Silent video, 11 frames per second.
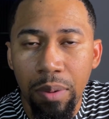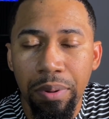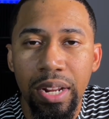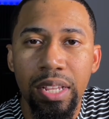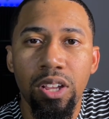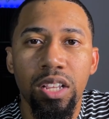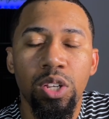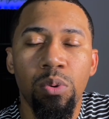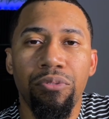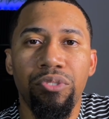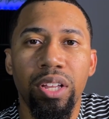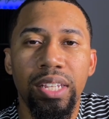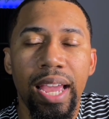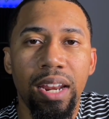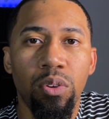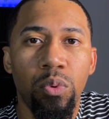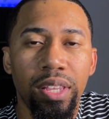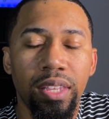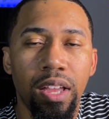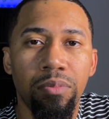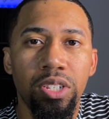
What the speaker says: but he's also affiliated with them.